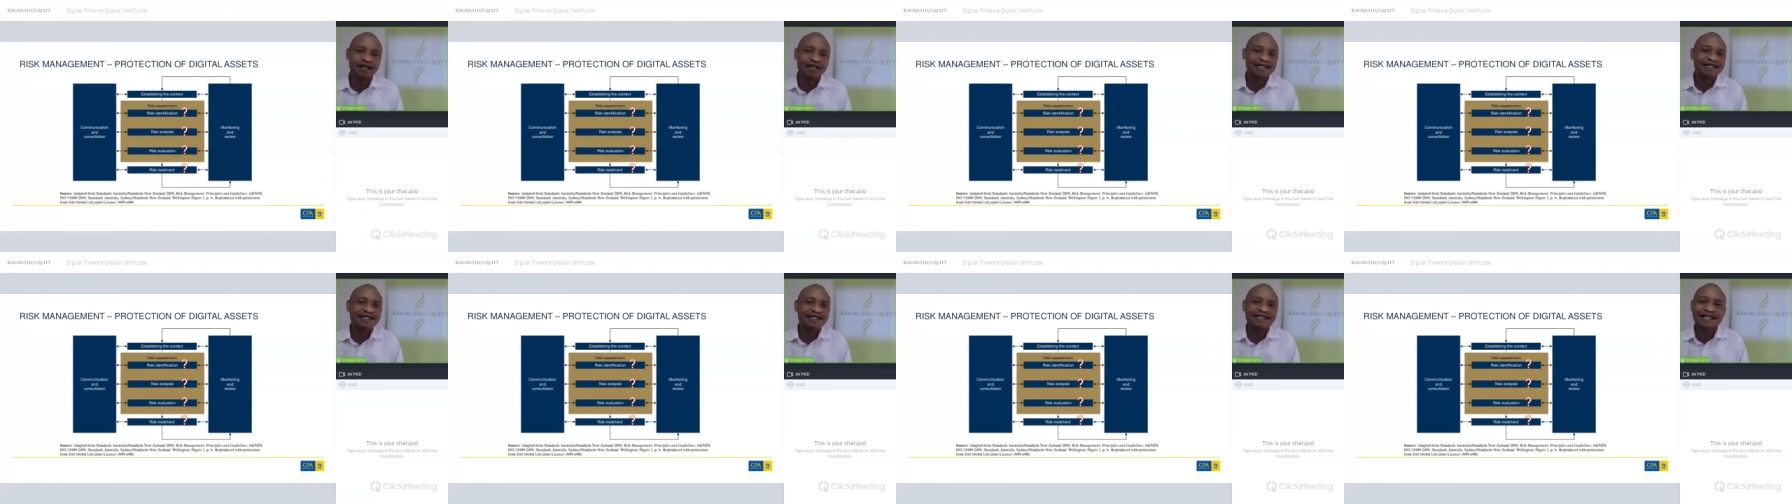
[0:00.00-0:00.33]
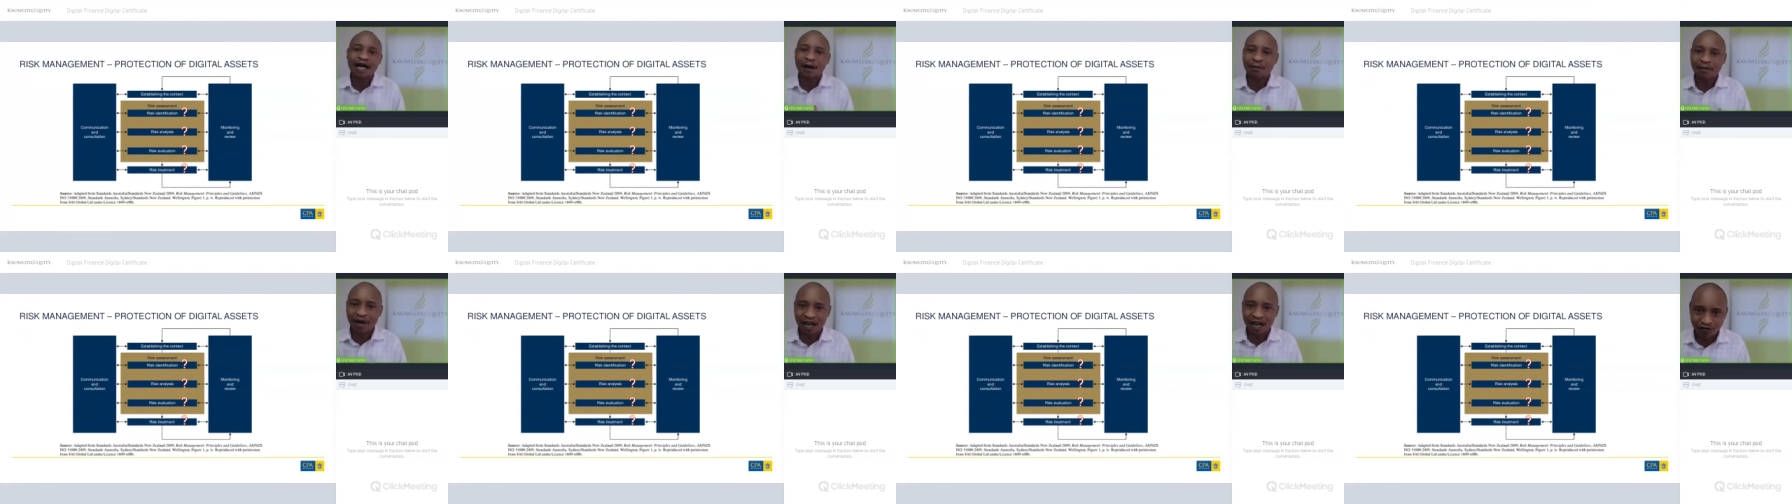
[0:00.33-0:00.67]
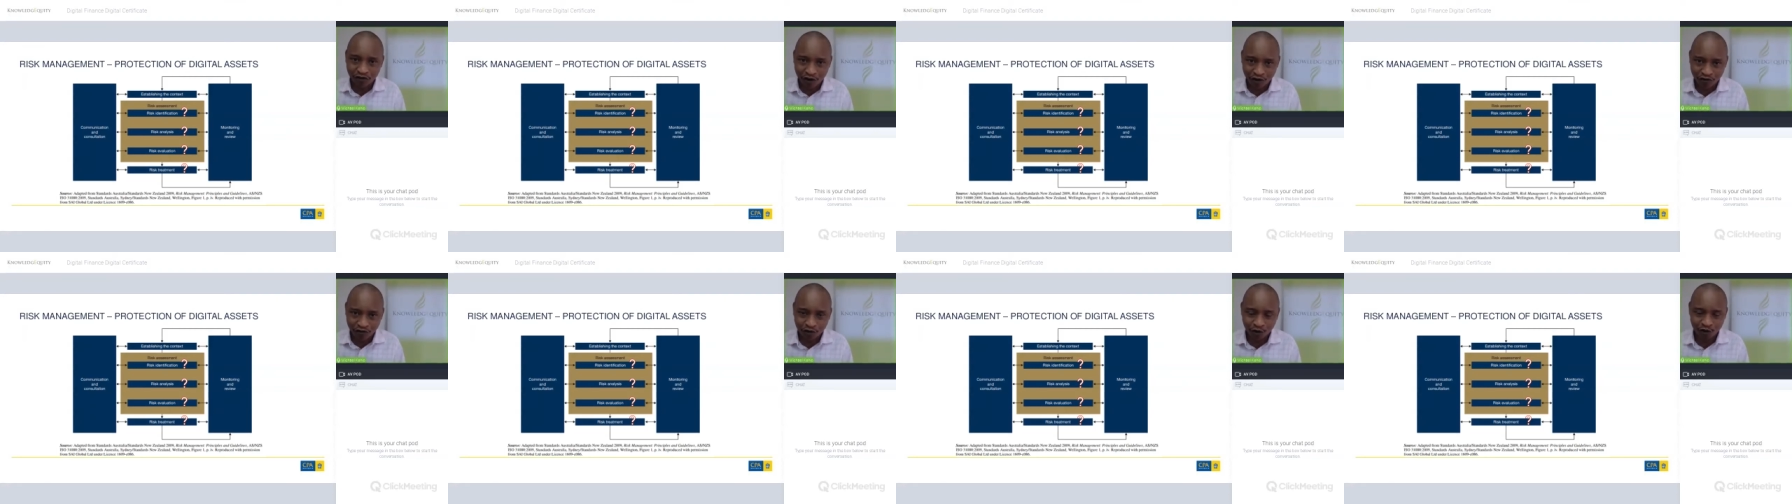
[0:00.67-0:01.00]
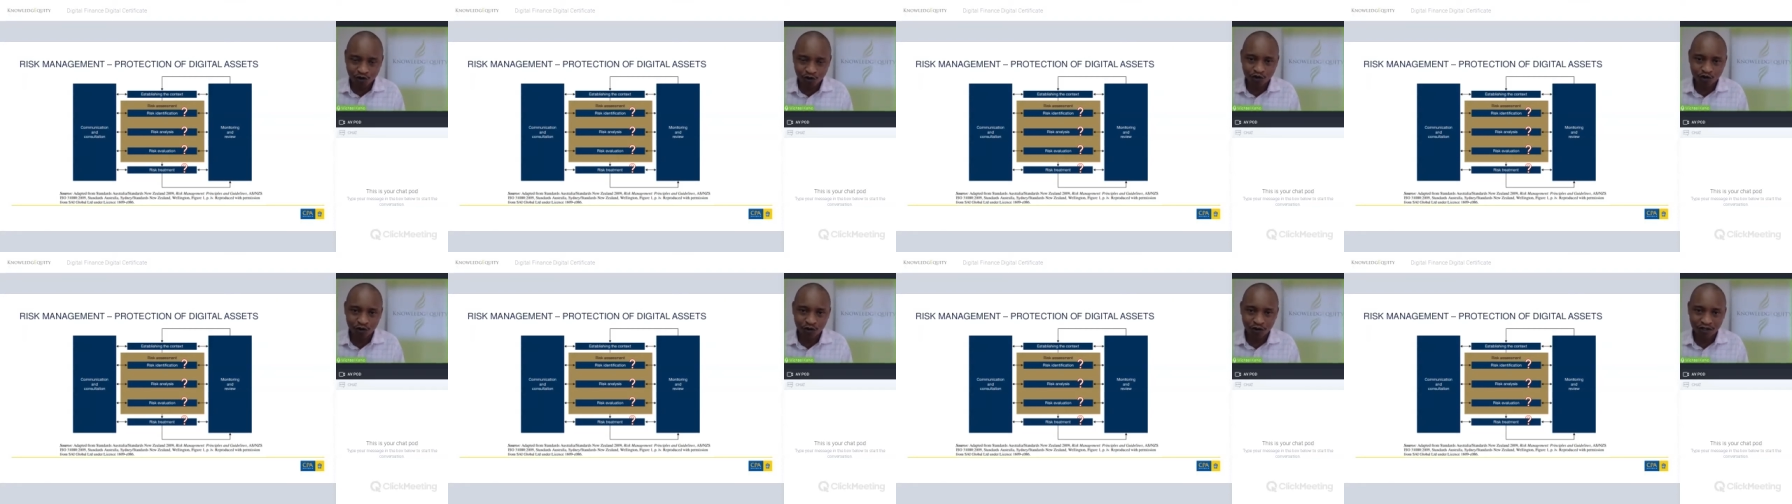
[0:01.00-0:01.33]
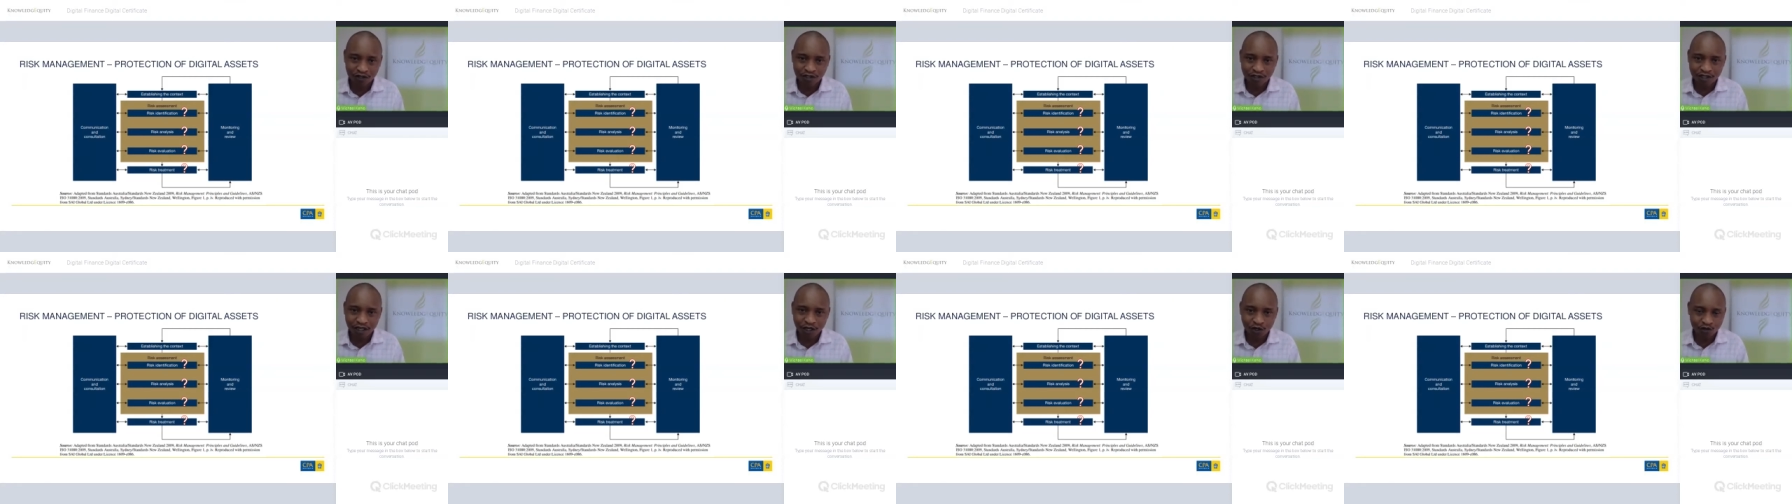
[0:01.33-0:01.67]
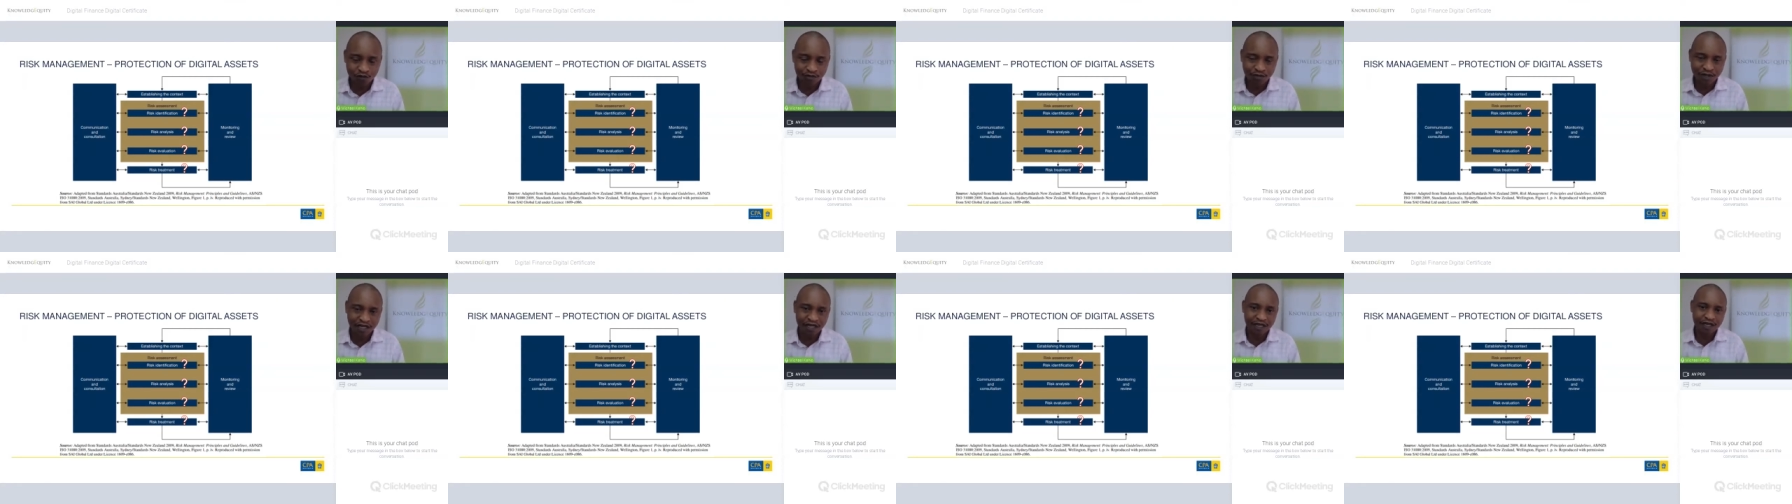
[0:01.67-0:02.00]
some level of controls. It
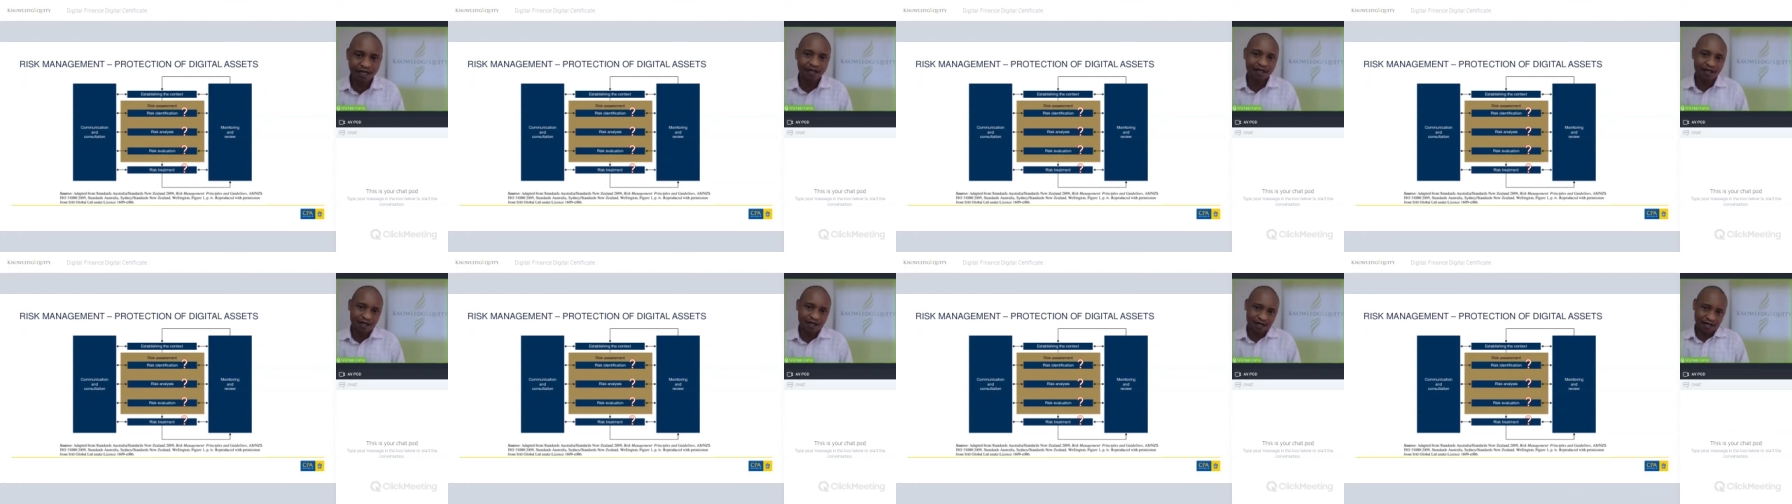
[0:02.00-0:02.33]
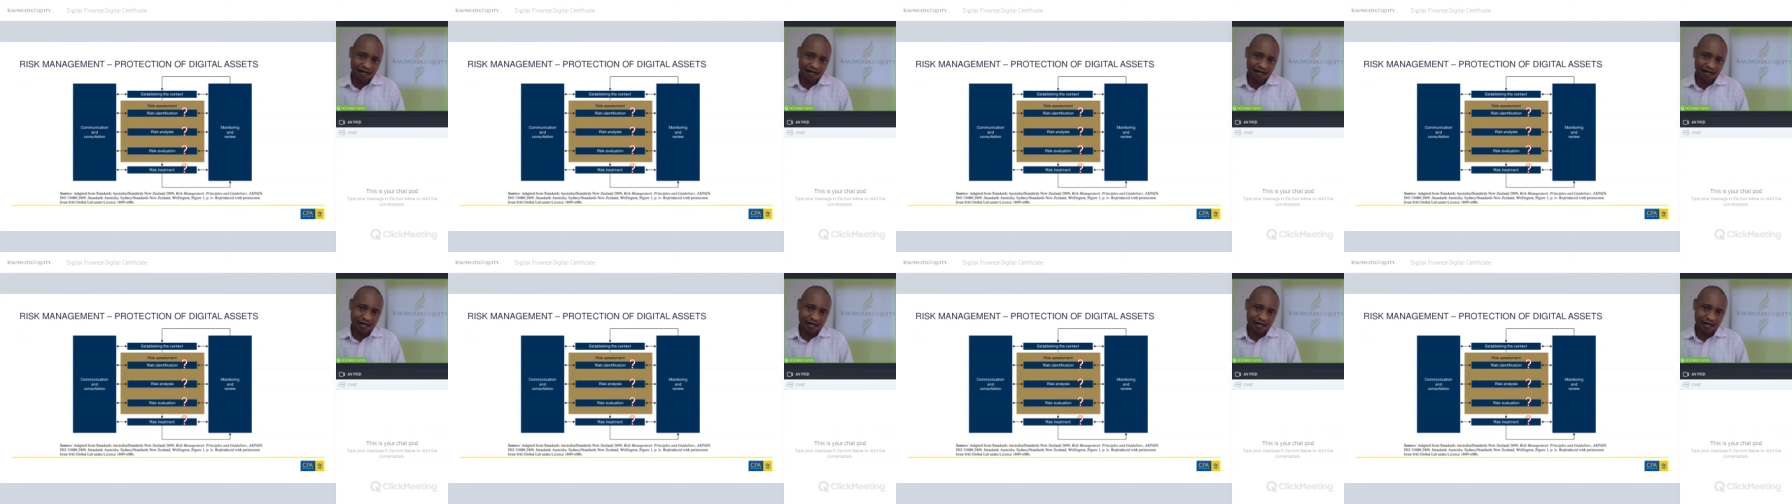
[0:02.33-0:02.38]
would be